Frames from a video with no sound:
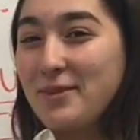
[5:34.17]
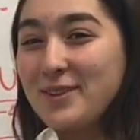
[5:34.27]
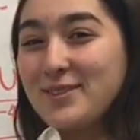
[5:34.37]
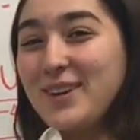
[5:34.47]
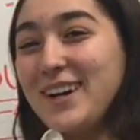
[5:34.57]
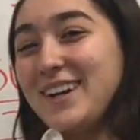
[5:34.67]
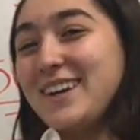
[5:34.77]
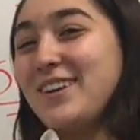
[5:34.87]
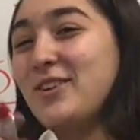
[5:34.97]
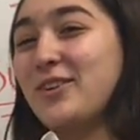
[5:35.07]
plus 1
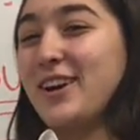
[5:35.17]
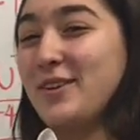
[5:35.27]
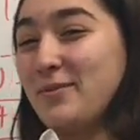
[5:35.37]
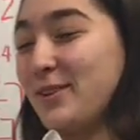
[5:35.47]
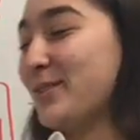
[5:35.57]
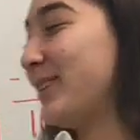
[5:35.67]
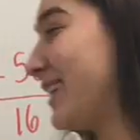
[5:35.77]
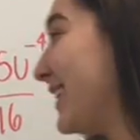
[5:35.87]
over n plus 1.